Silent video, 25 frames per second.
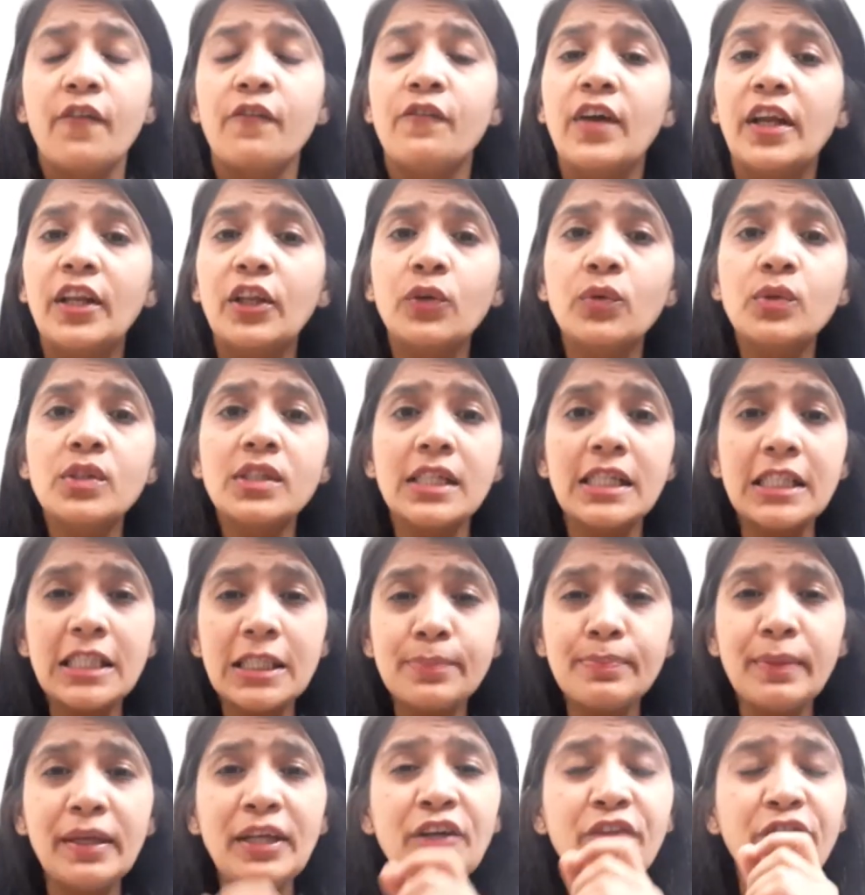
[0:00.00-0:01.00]
When you
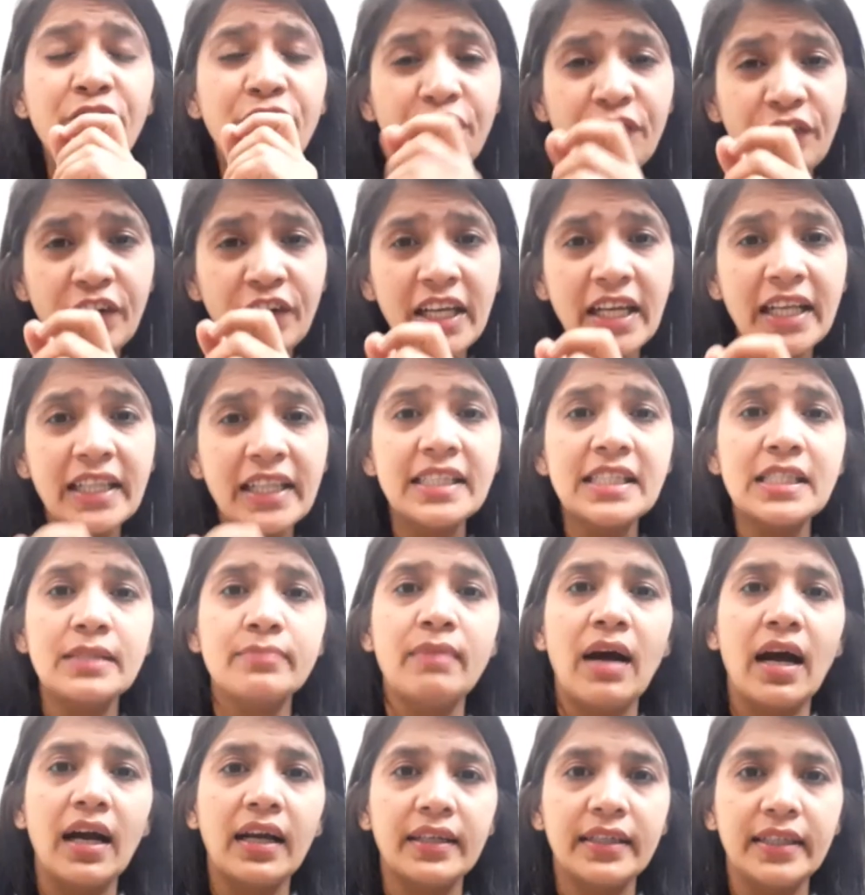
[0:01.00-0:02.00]
suspend
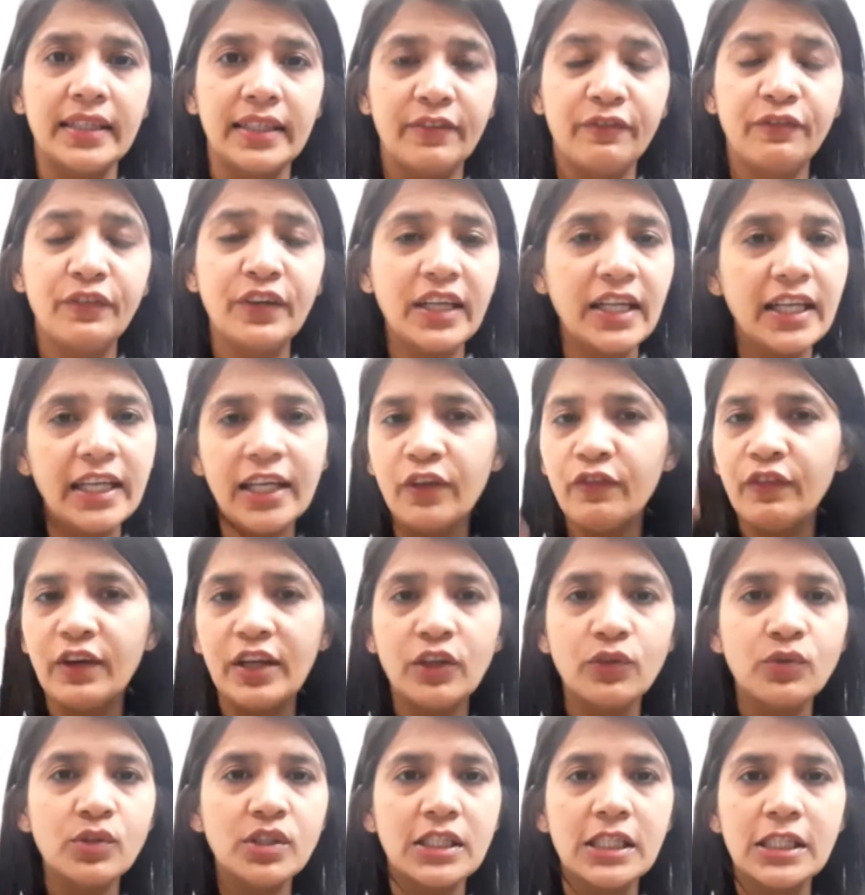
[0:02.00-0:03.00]

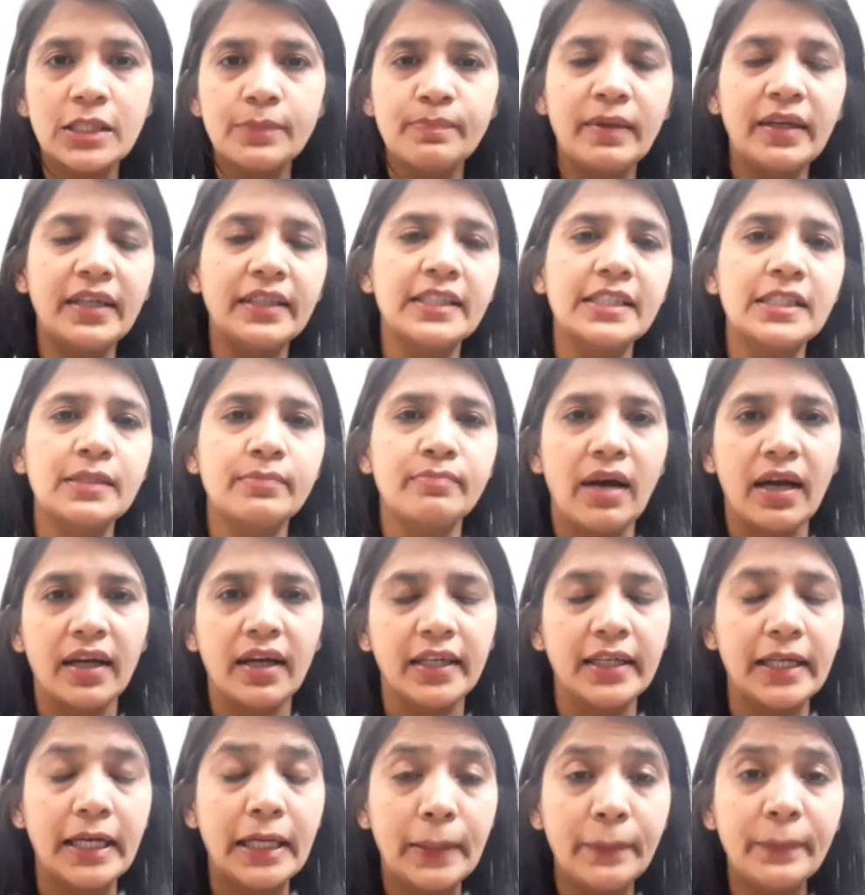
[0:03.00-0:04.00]
when you suspend this
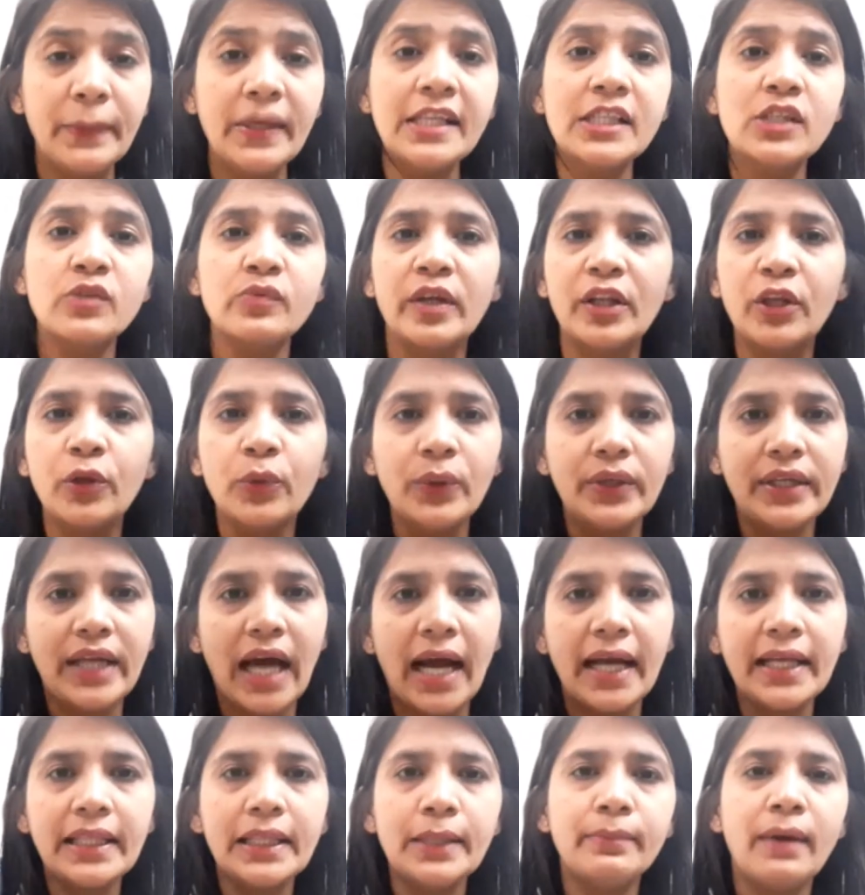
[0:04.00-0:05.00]
magnet, it means when you
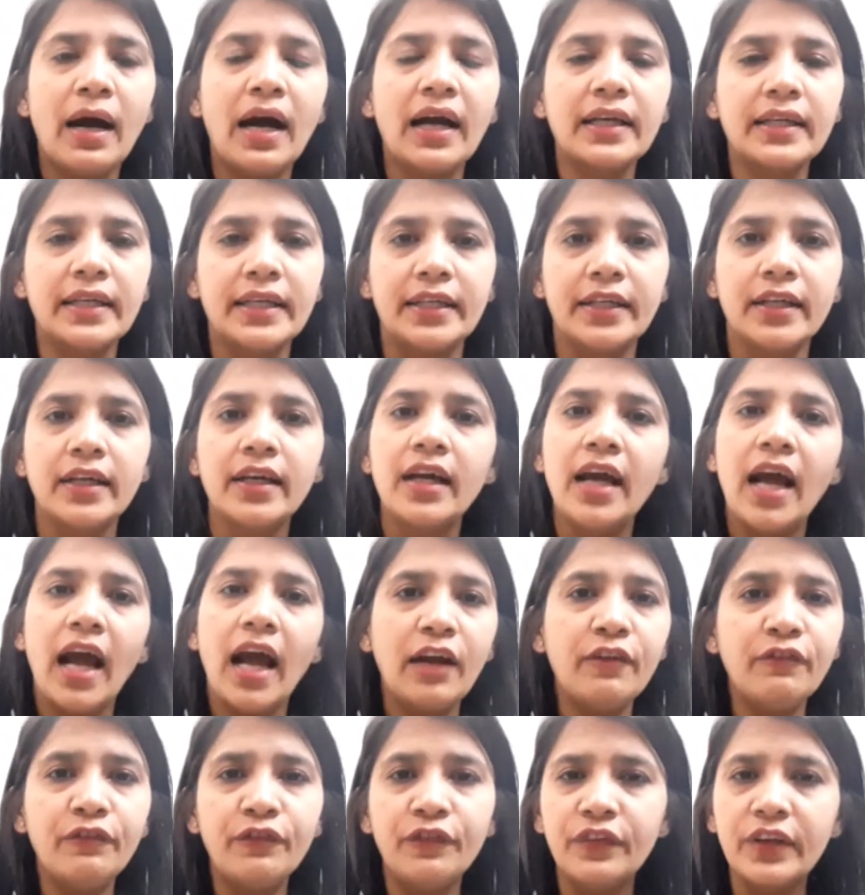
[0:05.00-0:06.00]
tie the magnet
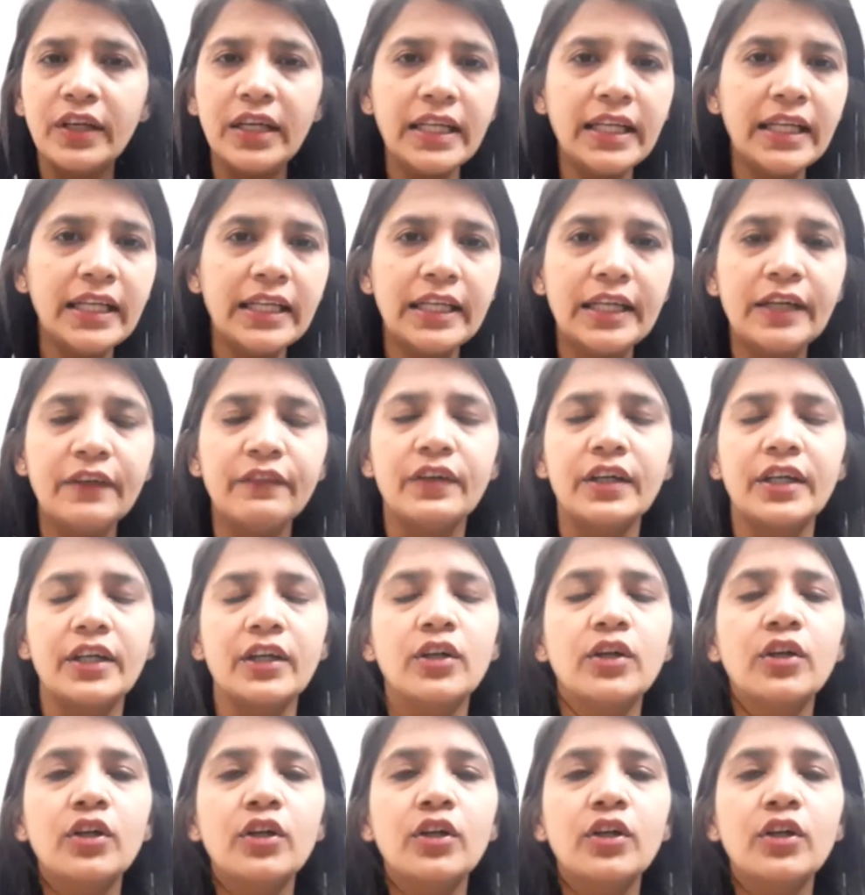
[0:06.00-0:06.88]
and freely leave it,